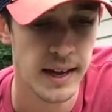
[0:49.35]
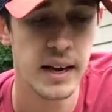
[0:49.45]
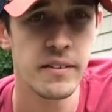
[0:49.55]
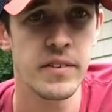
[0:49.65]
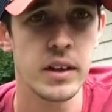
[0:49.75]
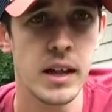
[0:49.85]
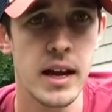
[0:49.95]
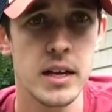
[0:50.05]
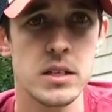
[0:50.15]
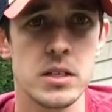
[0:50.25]
And if it
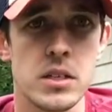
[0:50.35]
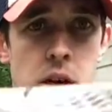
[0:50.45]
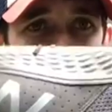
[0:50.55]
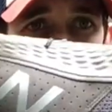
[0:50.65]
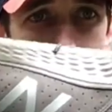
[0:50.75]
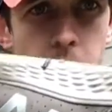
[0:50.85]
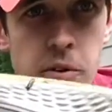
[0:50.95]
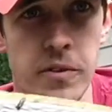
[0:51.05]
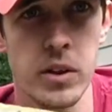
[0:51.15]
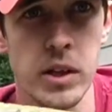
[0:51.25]
lands
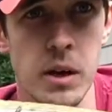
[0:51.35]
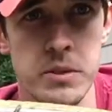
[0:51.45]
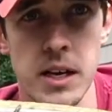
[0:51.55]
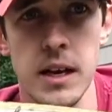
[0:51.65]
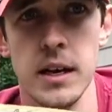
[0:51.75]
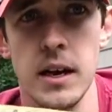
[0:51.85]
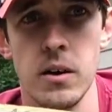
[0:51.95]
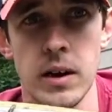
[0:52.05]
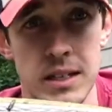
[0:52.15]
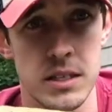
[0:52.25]
perfectly upside
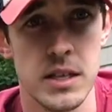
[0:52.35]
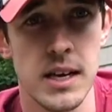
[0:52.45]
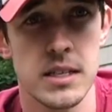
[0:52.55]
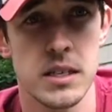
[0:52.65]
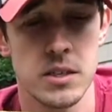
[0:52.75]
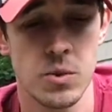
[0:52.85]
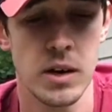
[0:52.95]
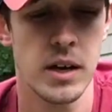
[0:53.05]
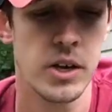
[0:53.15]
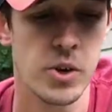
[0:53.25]
down and stays this
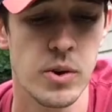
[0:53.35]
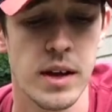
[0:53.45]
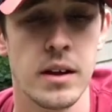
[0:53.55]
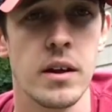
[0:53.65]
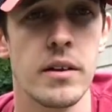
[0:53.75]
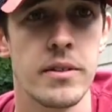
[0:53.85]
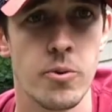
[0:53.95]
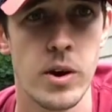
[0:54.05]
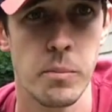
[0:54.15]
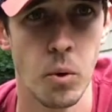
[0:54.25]
way, you get
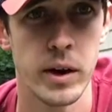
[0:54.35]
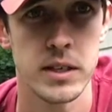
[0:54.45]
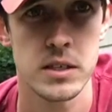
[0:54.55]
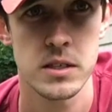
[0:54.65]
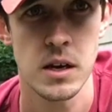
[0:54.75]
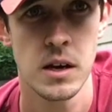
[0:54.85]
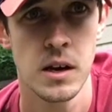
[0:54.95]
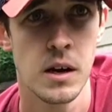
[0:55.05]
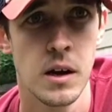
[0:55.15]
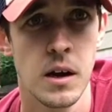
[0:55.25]
three points.
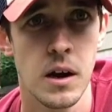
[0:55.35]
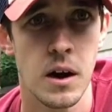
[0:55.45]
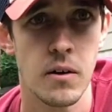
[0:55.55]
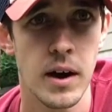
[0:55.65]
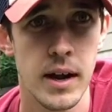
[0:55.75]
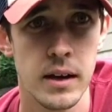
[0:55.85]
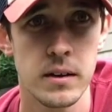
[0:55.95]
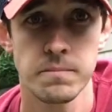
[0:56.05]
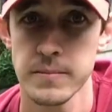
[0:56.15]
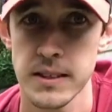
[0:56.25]
All right?
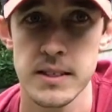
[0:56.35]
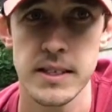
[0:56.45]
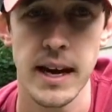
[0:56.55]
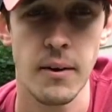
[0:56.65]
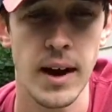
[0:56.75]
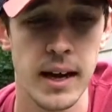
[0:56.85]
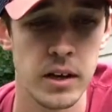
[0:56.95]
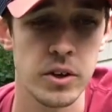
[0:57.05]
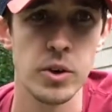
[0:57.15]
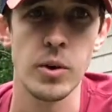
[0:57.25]
Let's see how I
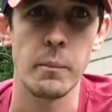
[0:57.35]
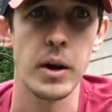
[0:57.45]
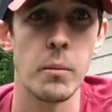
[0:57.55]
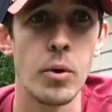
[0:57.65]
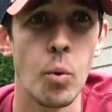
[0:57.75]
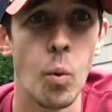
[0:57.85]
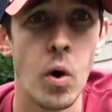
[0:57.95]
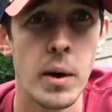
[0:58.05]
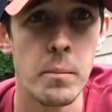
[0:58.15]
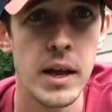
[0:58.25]
can do. I'm gonna put
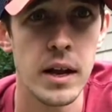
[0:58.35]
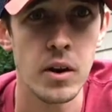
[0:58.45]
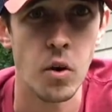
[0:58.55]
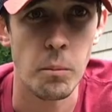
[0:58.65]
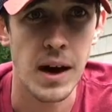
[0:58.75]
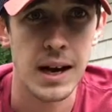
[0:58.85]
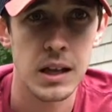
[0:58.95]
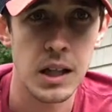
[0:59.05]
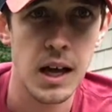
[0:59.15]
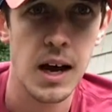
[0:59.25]
one minute on my
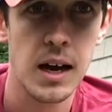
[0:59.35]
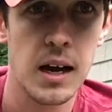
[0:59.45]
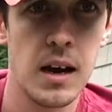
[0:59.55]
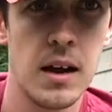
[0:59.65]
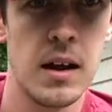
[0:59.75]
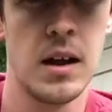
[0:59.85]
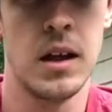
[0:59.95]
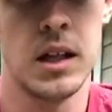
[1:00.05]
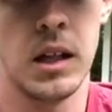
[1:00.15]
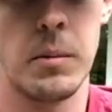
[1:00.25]
clock.
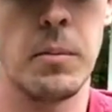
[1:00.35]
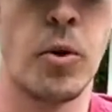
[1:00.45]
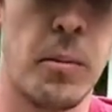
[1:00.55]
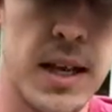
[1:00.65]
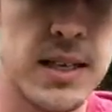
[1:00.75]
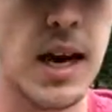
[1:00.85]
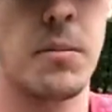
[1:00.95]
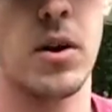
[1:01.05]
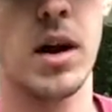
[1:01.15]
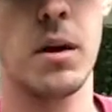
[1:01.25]
Let me pull my
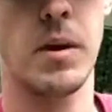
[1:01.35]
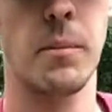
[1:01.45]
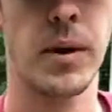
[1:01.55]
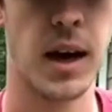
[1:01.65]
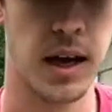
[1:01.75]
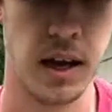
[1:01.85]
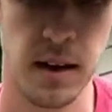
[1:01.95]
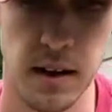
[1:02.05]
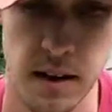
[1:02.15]
timer out of my pocket.